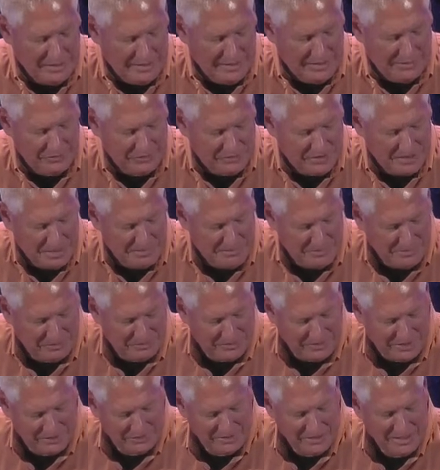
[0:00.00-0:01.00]
he gives to them
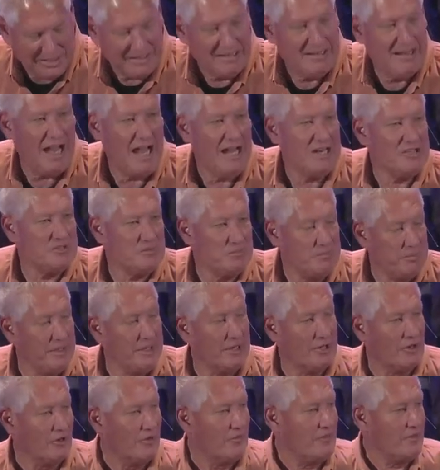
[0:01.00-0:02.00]
is this God's
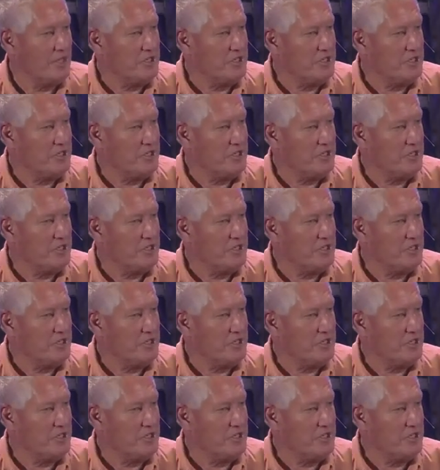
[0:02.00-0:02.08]
bigger